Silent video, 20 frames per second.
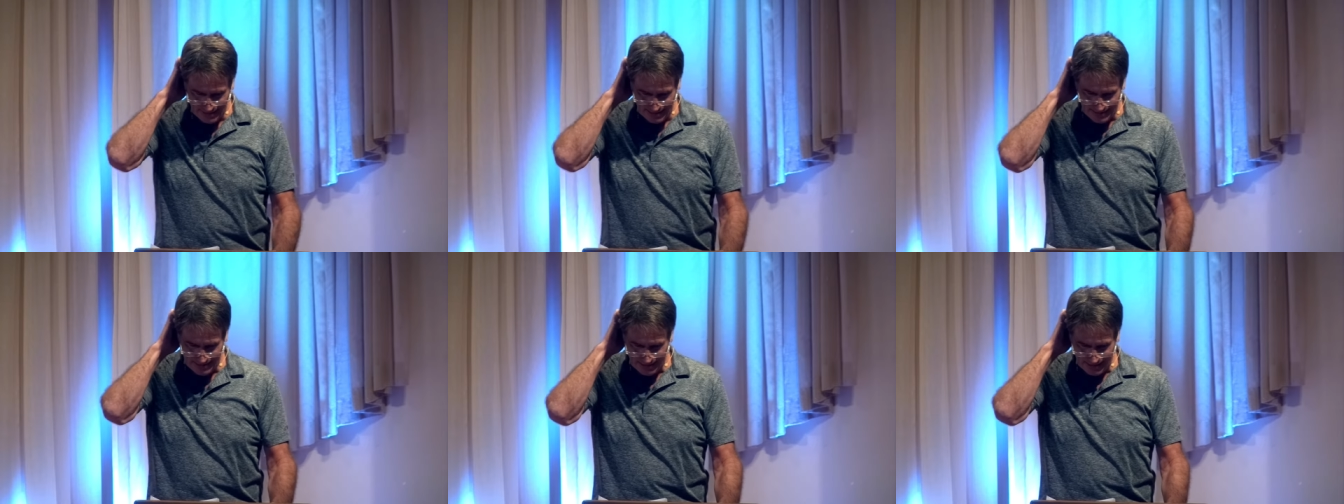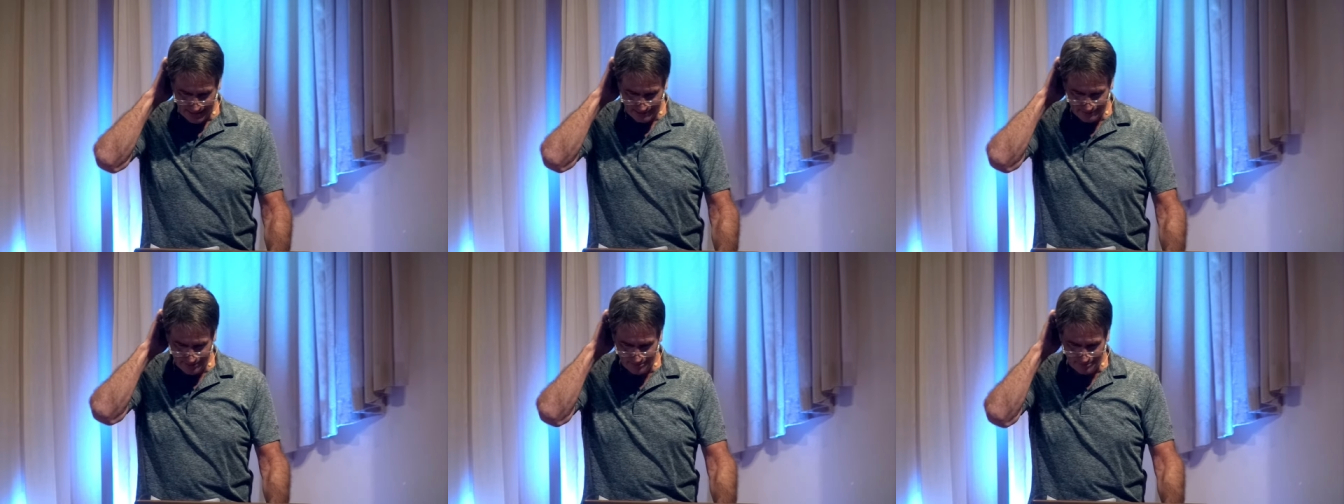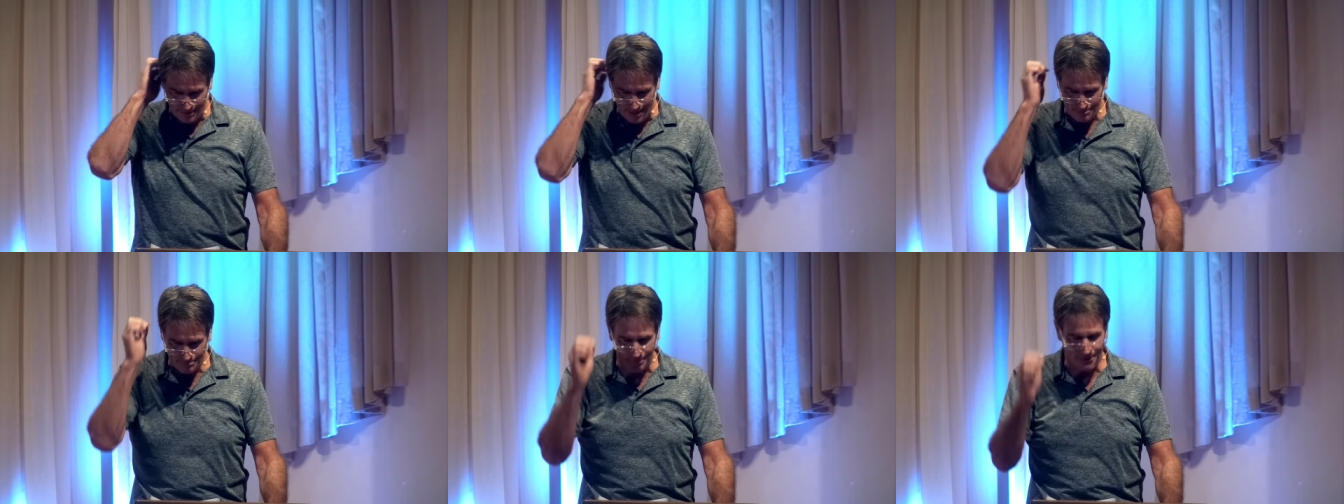And I
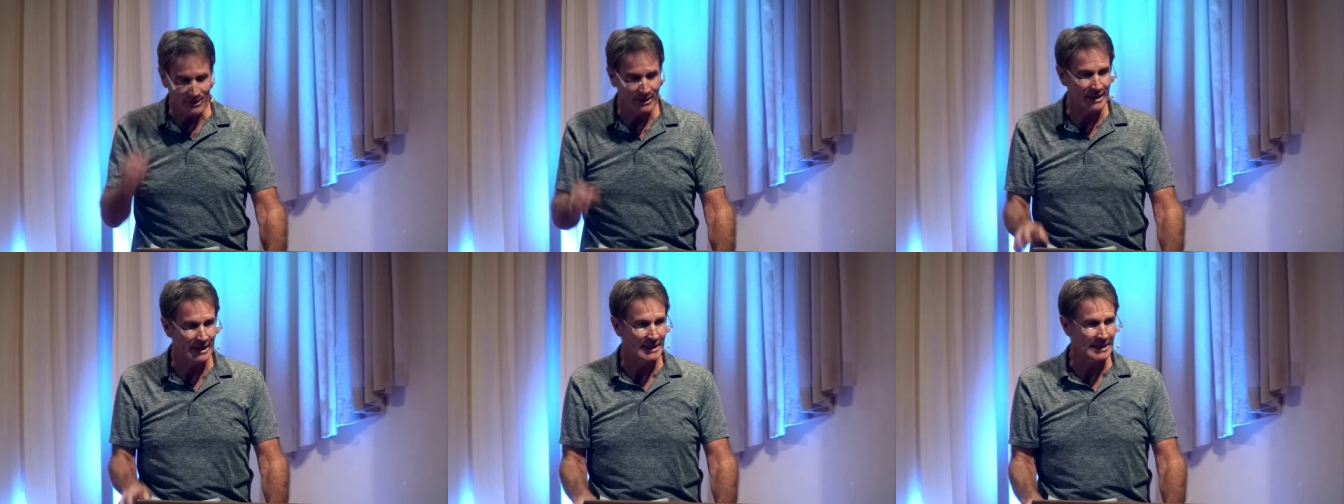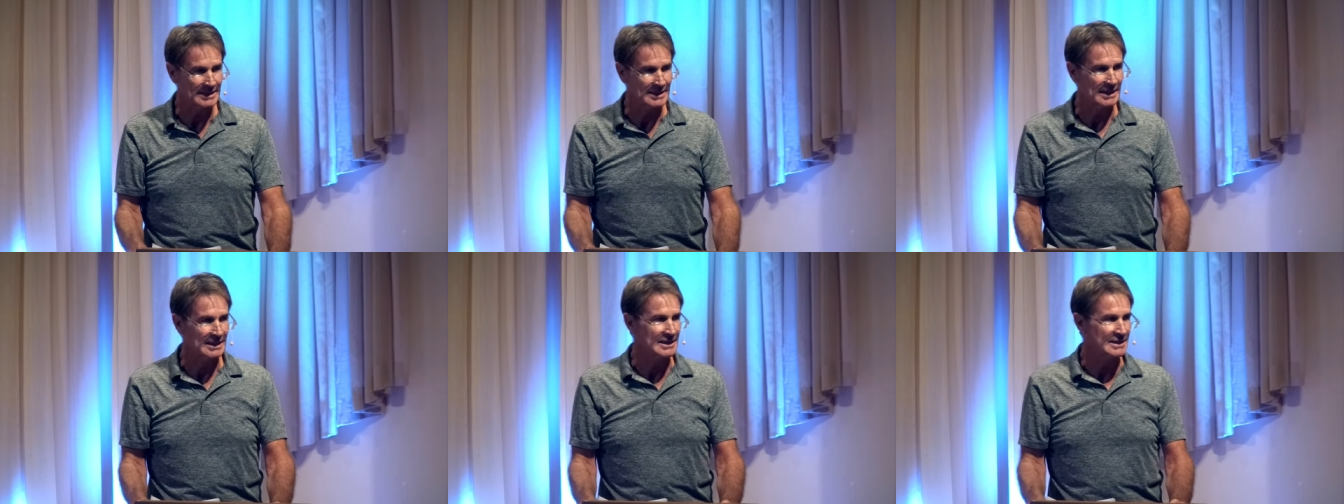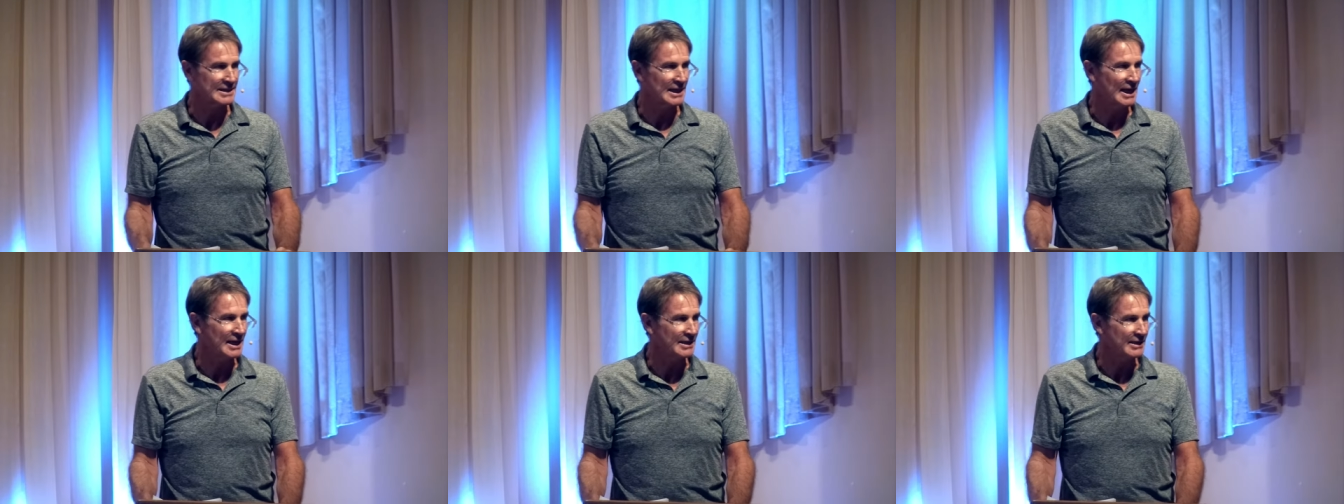remember as I
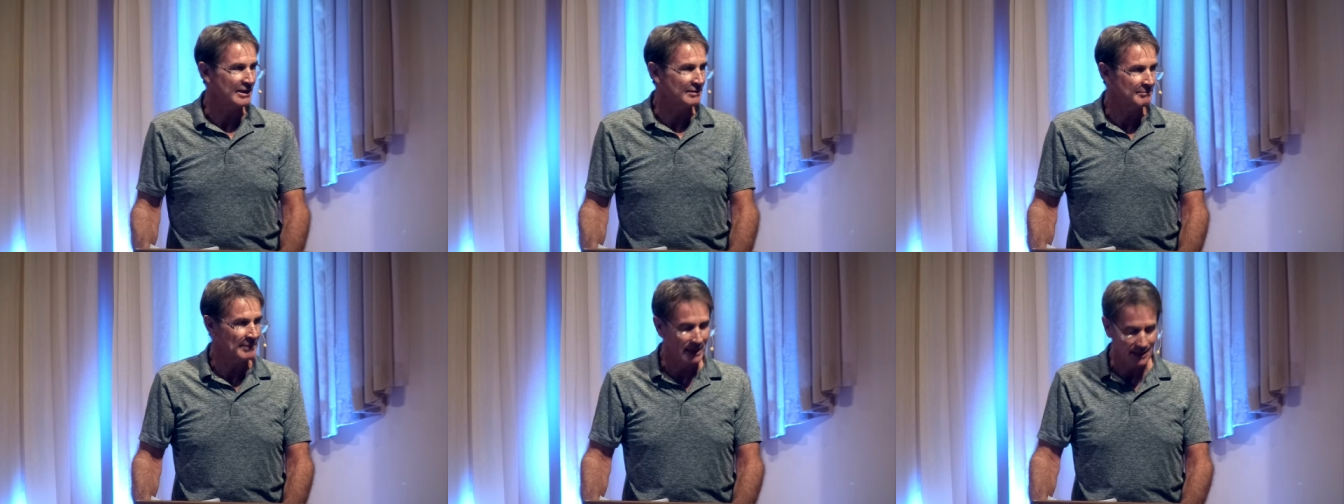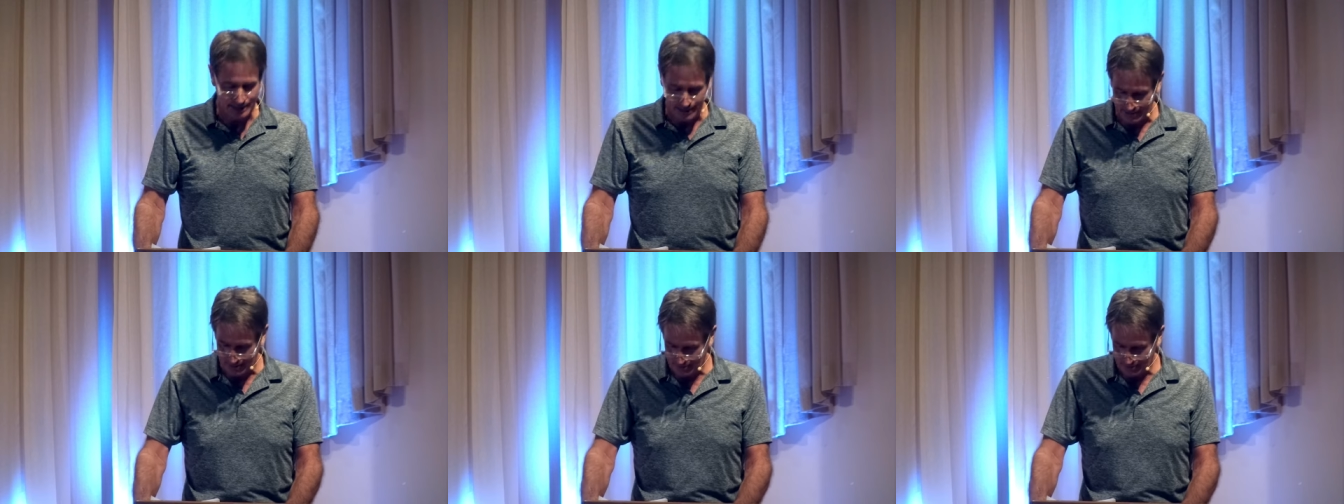sat on my